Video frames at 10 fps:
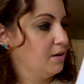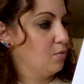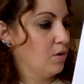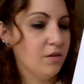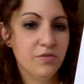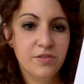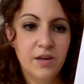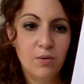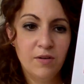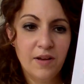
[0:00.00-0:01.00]
Well, they
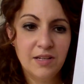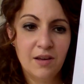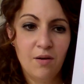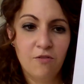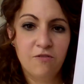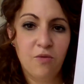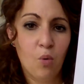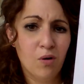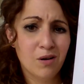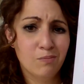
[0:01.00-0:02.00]
would have had to give up
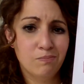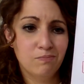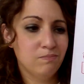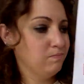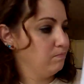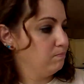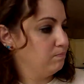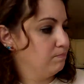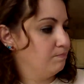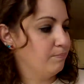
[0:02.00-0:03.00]
4
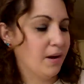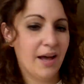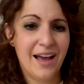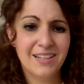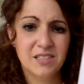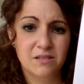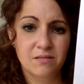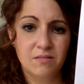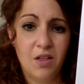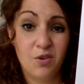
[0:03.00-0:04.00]
hats
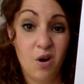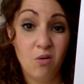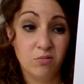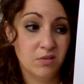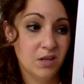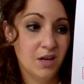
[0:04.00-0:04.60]
on their own.